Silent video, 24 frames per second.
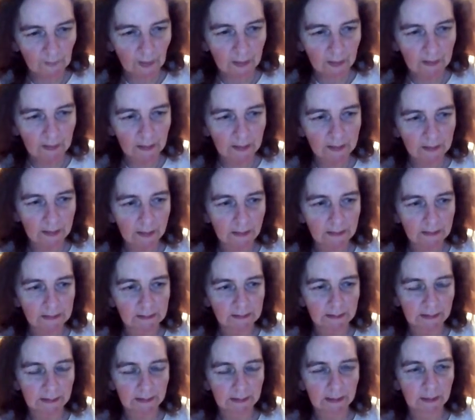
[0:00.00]
And then there's
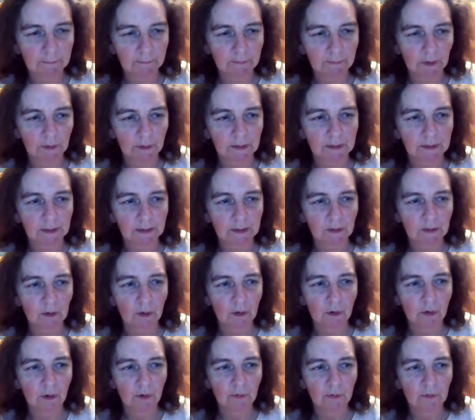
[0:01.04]
the hypnosis
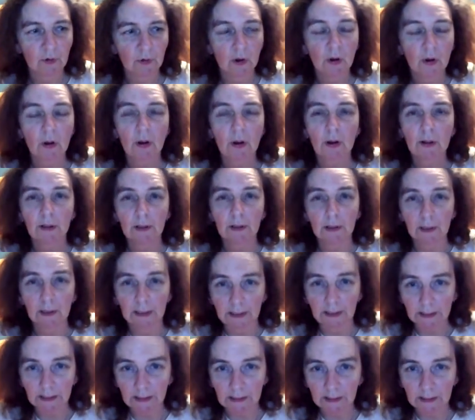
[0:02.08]
of
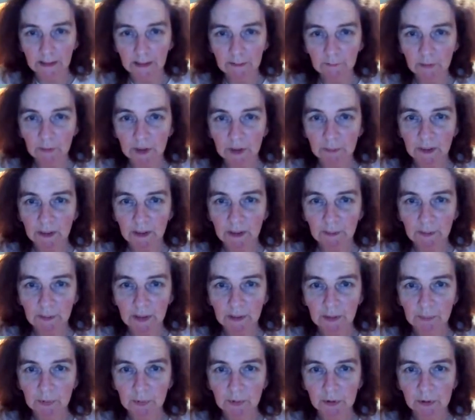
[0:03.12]
healing, which many
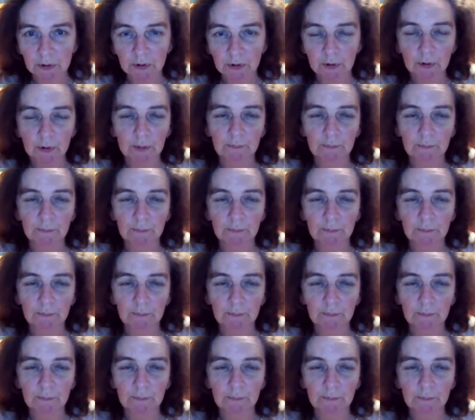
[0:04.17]
people do.